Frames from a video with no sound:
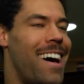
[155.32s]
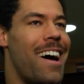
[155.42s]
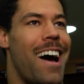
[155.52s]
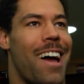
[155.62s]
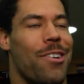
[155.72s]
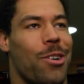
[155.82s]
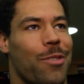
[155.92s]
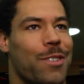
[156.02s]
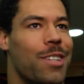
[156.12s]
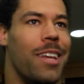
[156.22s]
I, I don't know
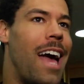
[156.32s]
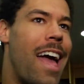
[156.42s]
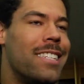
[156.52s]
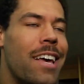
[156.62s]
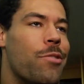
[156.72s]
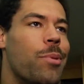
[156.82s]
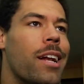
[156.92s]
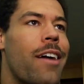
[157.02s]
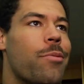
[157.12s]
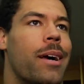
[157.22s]
if it's, it's,
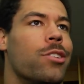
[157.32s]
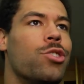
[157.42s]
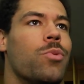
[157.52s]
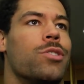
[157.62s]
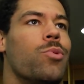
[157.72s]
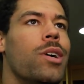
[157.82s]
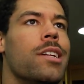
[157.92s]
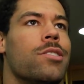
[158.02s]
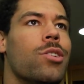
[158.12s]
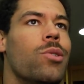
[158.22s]
everybody. Everybody just wants to
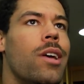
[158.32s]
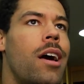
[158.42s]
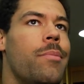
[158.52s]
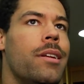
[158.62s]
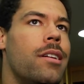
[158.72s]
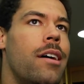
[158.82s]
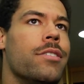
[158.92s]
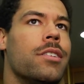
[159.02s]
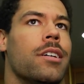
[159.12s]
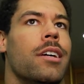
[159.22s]
win, and so yeah, I mean,
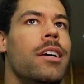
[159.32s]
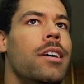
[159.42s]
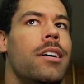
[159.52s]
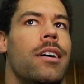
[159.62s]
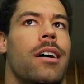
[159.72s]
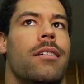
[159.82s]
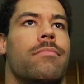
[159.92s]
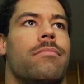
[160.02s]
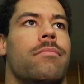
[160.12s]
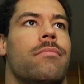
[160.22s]
obviously,
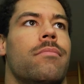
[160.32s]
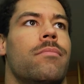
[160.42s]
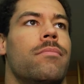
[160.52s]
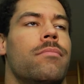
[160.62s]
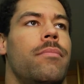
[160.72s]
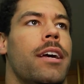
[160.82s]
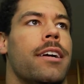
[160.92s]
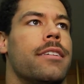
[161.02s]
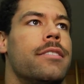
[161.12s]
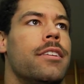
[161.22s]
um,
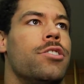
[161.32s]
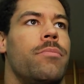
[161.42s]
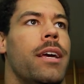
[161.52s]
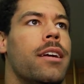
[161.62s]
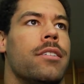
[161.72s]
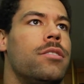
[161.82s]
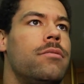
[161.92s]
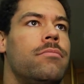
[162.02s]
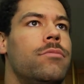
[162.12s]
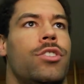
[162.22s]
making a decision, making a
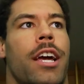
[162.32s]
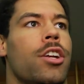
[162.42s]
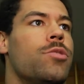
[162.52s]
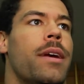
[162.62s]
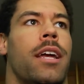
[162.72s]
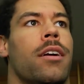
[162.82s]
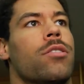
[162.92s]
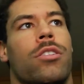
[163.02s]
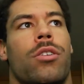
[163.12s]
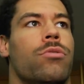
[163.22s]
change,
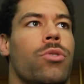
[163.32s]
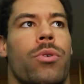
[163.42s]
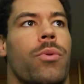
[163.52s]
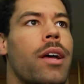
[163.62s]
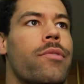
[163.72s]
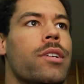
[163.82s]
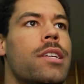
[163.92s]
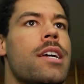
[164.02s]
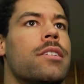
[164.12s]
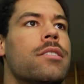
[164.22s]
making you know, doing whatever it
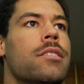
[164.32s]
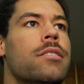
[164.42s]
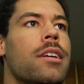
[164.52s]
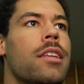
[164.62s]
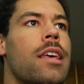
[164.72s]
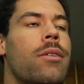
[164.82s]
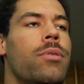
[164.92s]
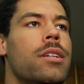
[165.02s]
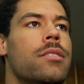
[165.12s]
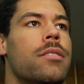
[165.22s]
takes to, to get that
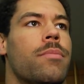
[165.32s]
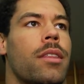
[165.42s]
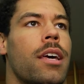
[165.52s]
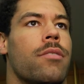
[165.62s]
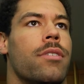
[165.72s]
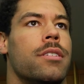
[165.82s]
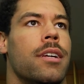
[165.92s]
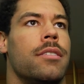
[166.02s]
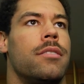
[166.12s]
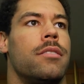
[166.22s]
win is something that
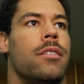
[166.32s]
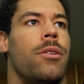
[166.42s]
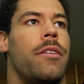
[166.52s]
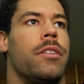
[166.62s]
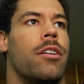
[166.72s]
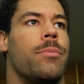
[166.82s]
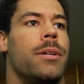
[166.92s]
resonates you know heavily on our